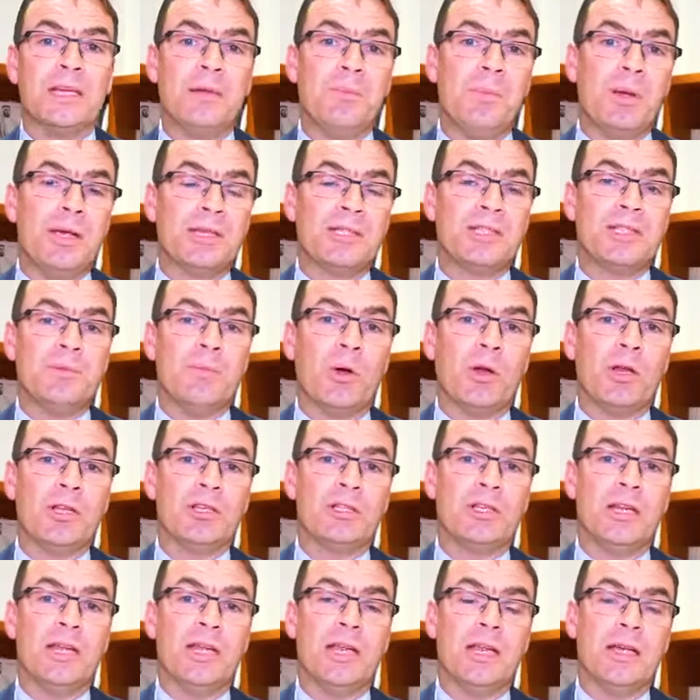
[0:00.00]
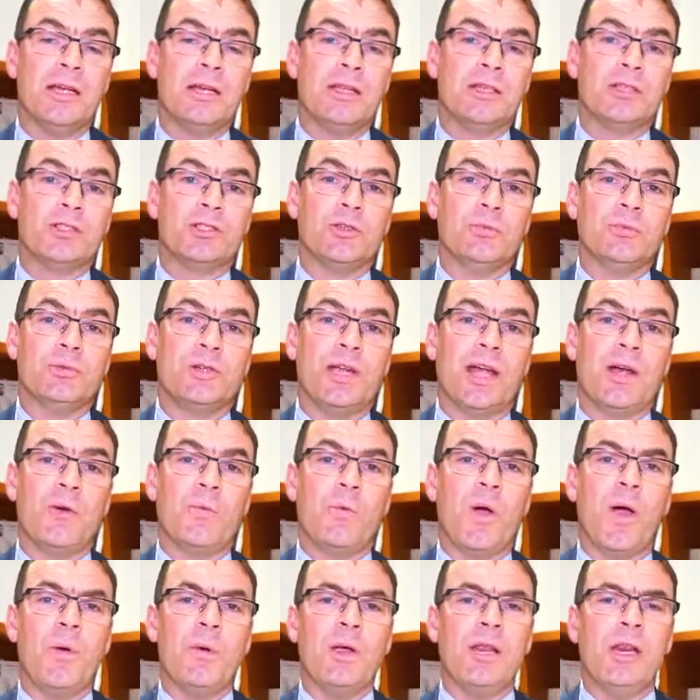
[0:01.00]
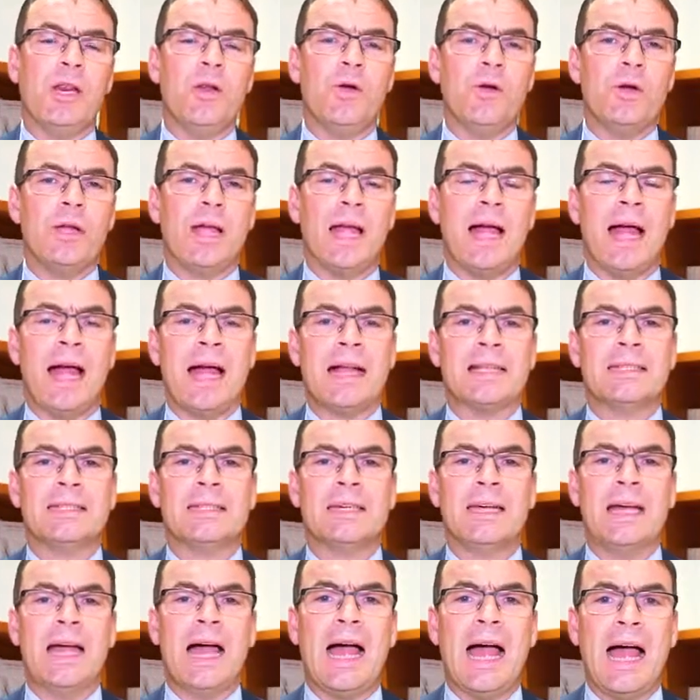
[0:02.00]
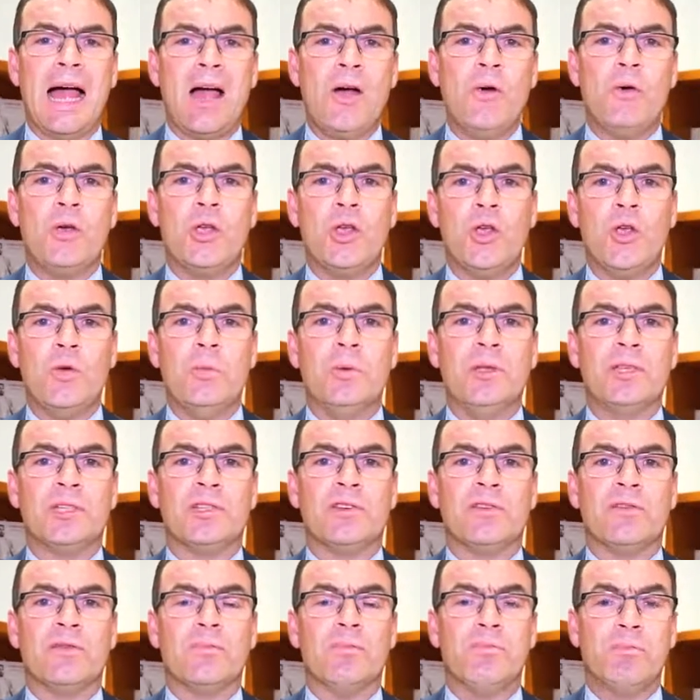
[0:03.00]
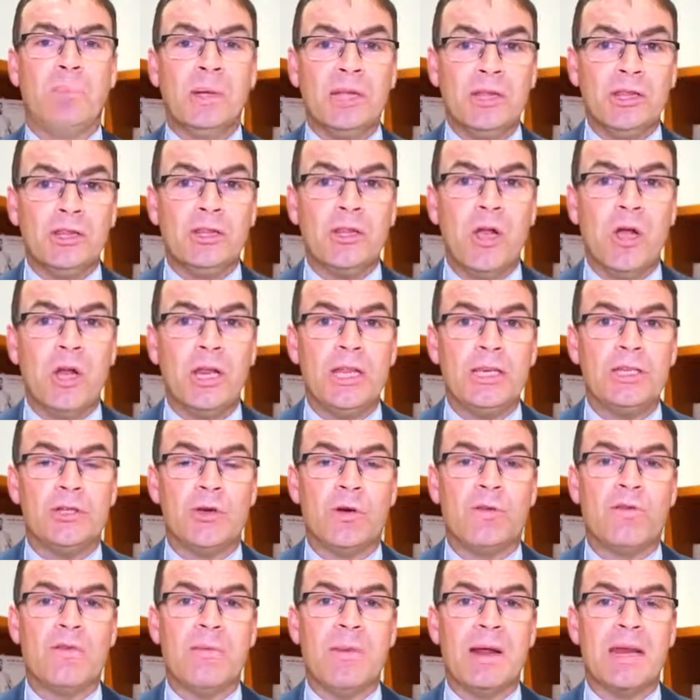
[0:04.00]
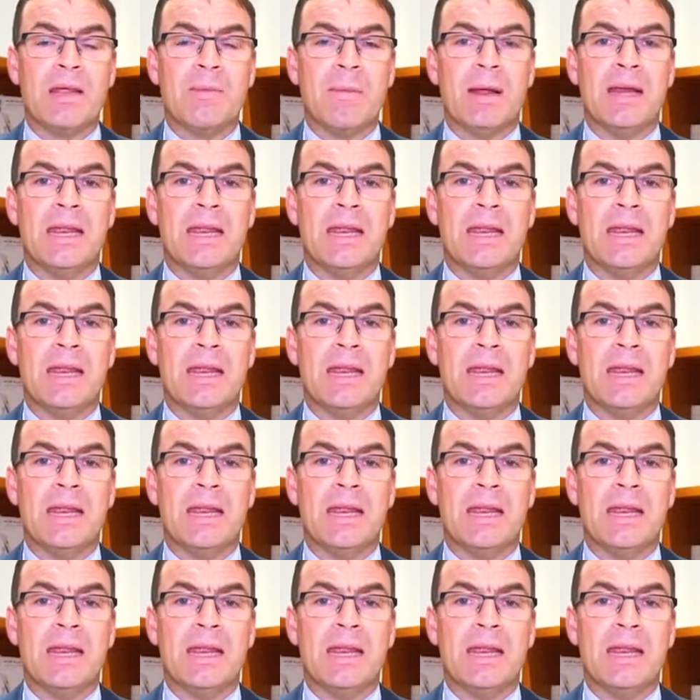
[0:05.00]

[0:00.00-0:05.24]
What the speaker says: and epistemology subject where we look at how humans have built knowledge over many,